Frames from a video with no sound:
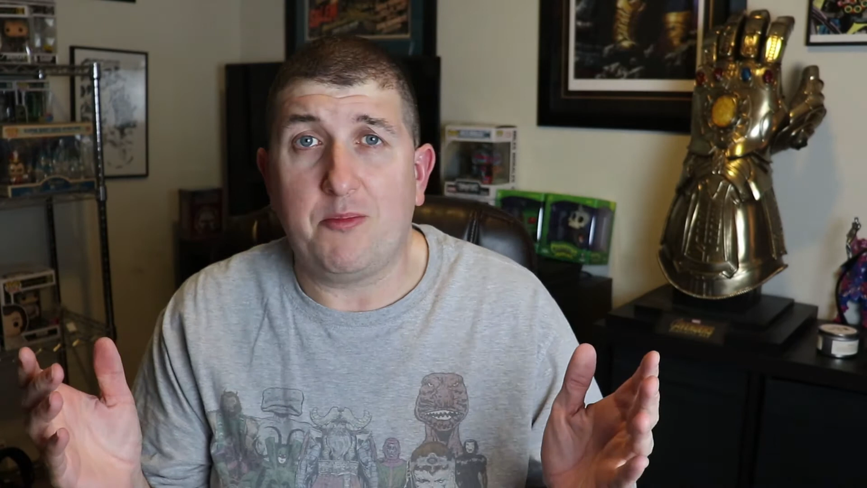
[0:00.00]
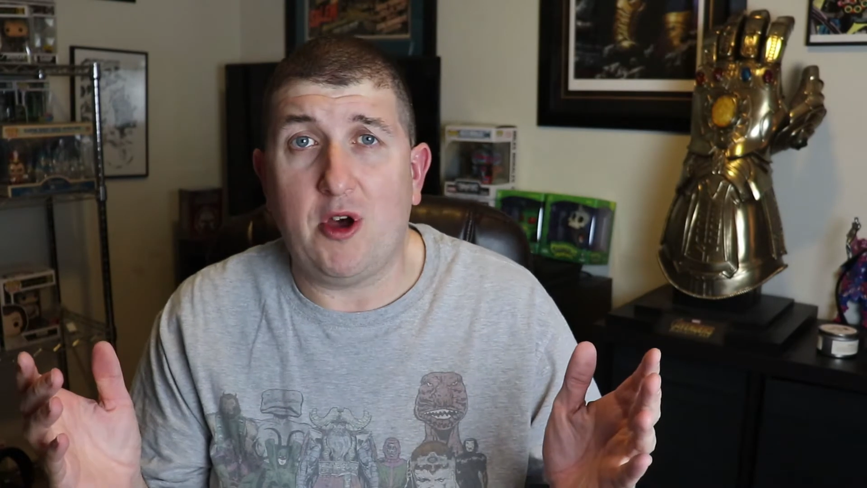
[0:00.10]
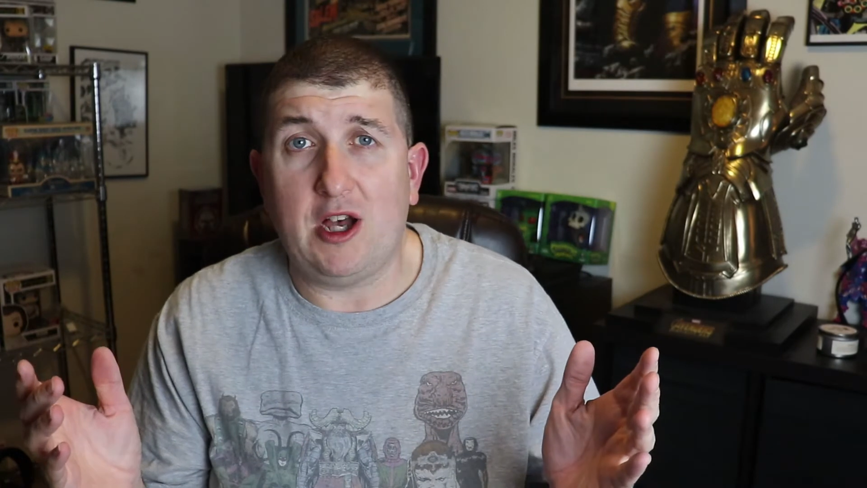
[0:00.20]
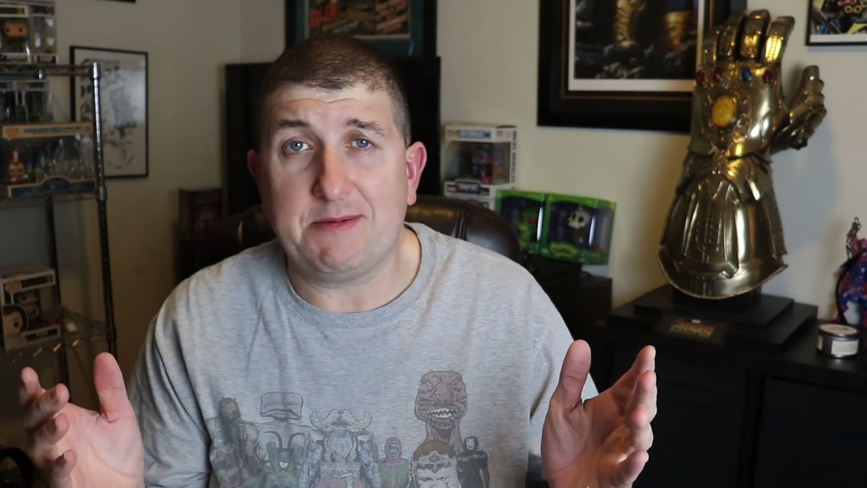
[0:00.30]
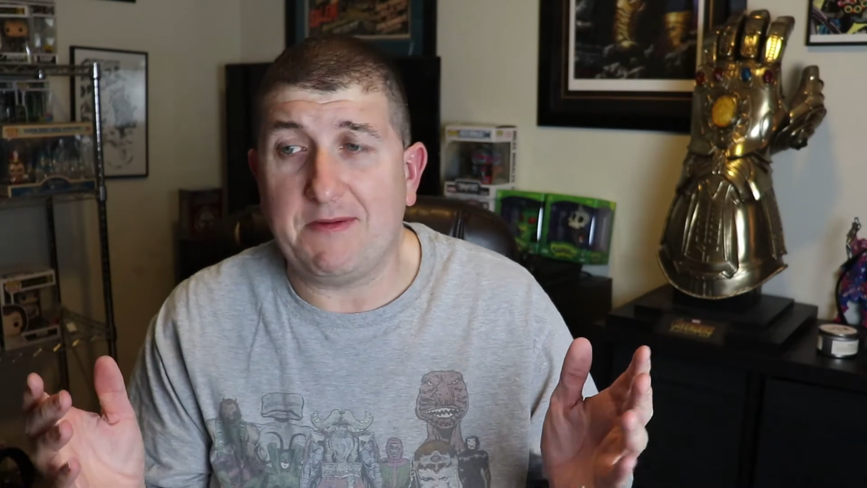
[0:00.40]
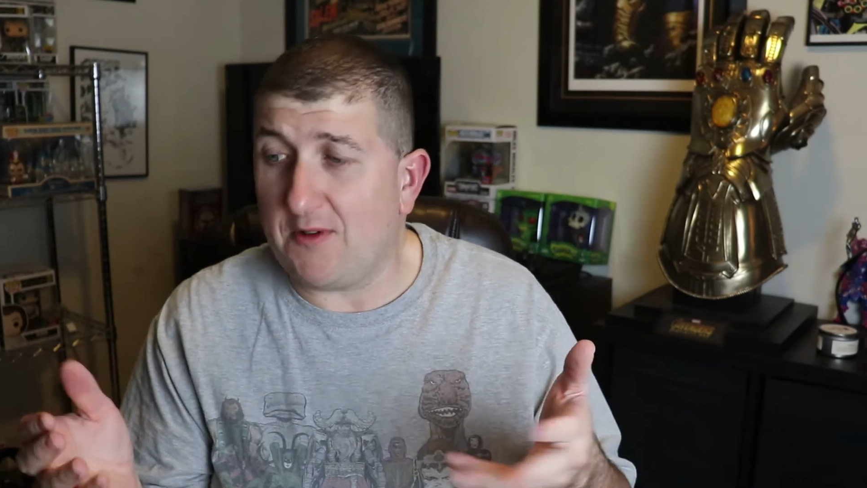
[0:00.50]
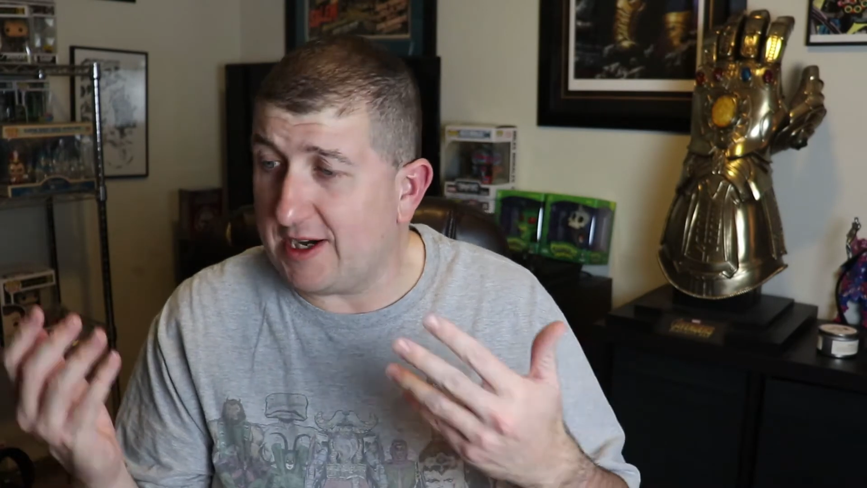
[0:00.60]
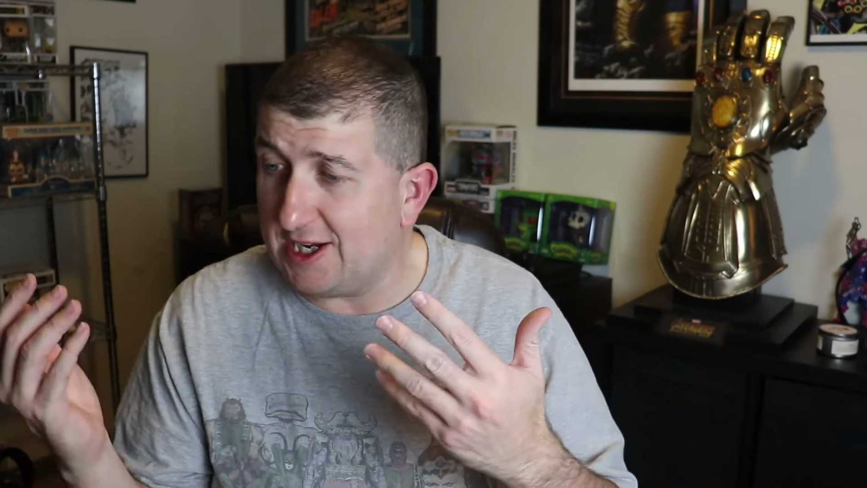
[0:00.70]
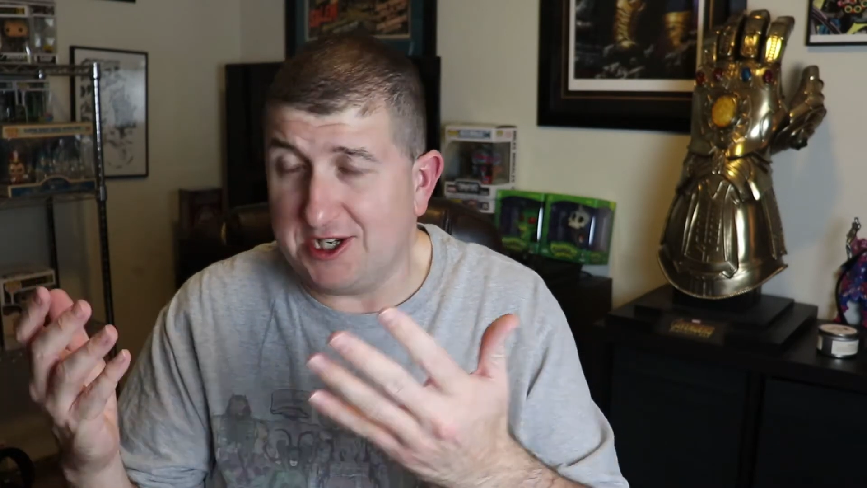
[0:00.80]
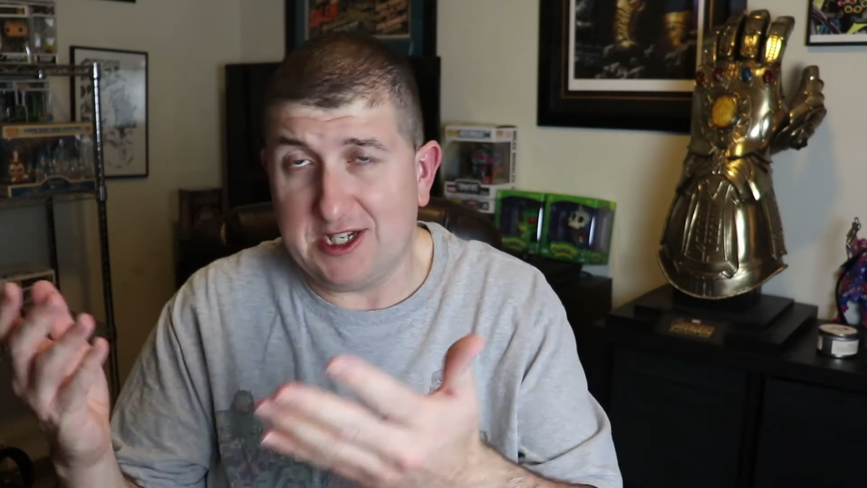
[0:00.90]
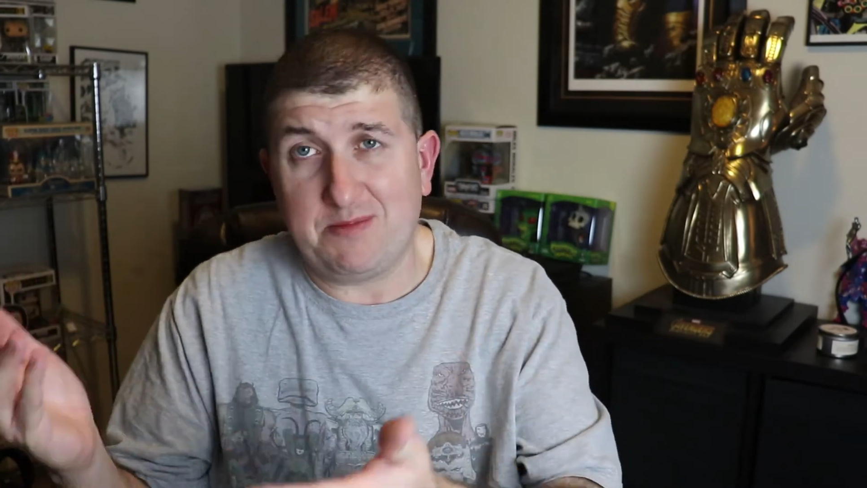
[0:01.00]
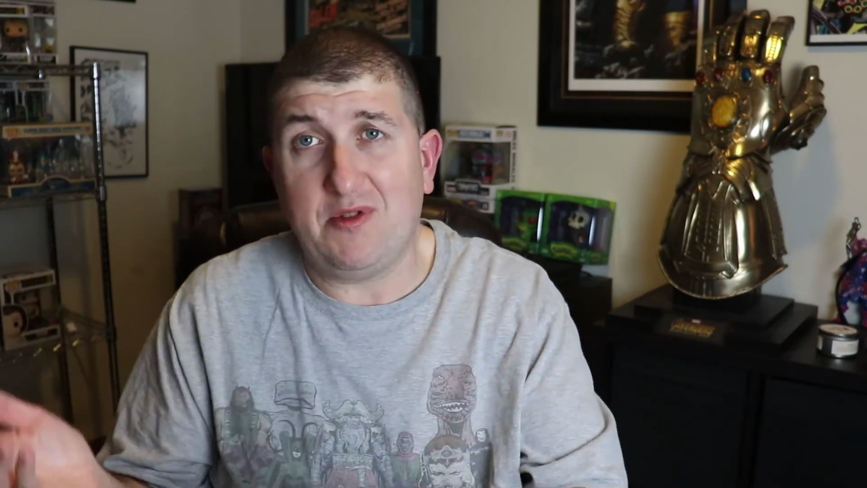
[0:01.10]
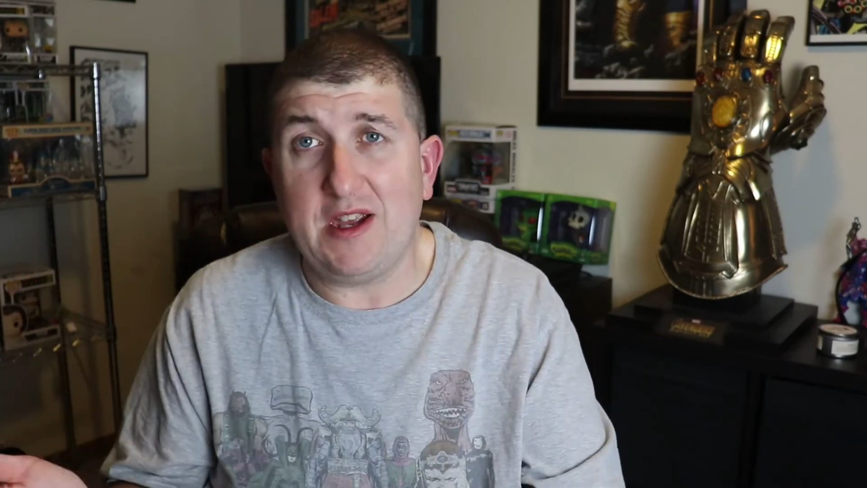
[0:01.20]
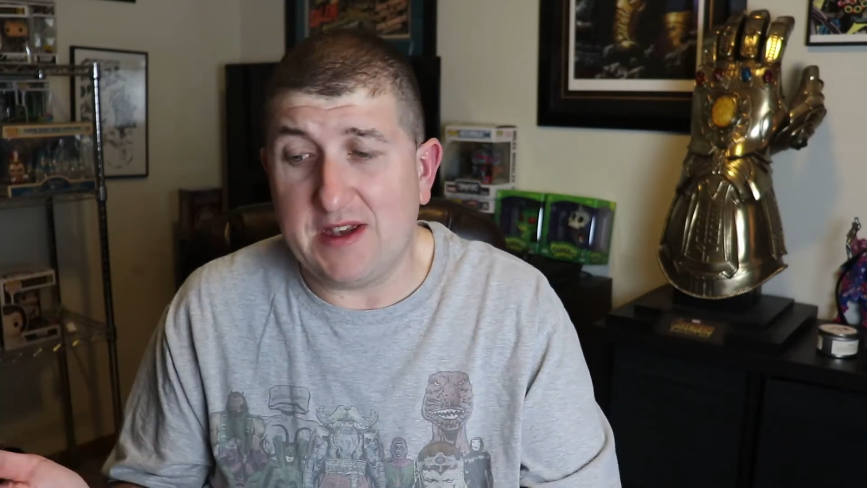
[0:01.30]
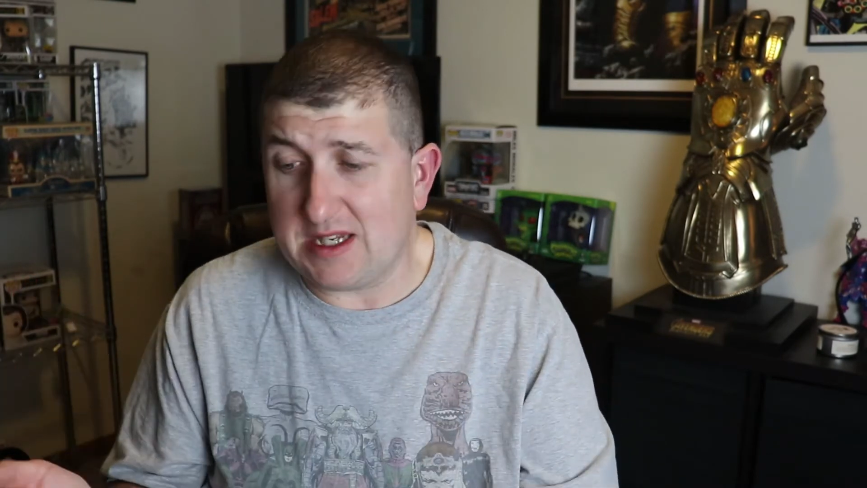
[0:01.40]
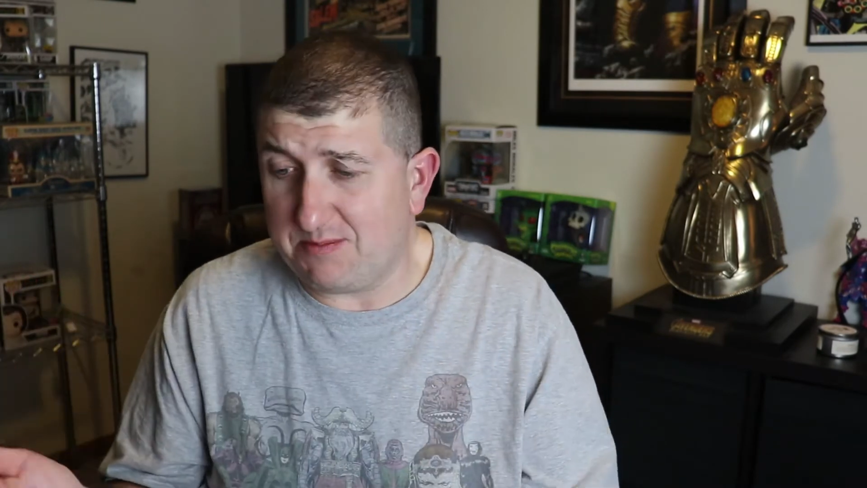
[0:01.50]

pause before I can actually display this,